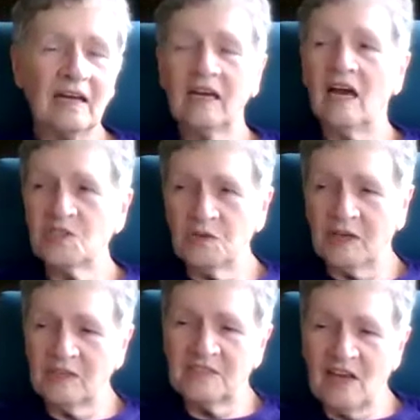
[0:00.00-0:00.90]
He has
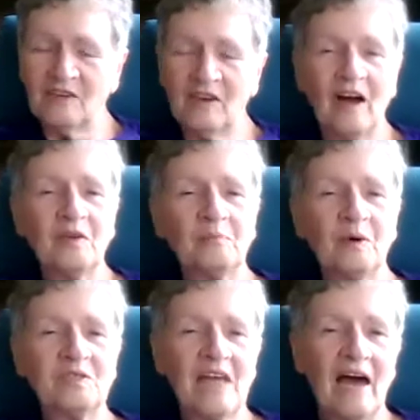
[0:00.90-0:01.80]
written several other
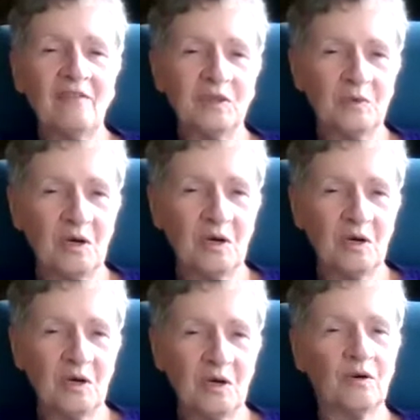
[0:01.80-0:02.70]
books afterwards,
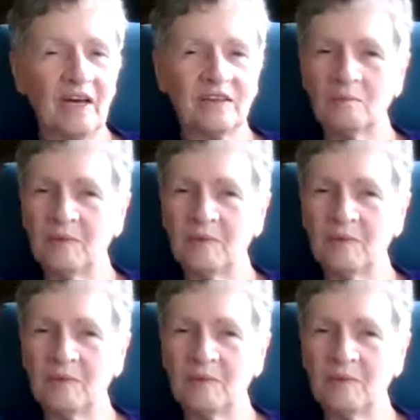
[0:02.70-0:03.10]
and I read them,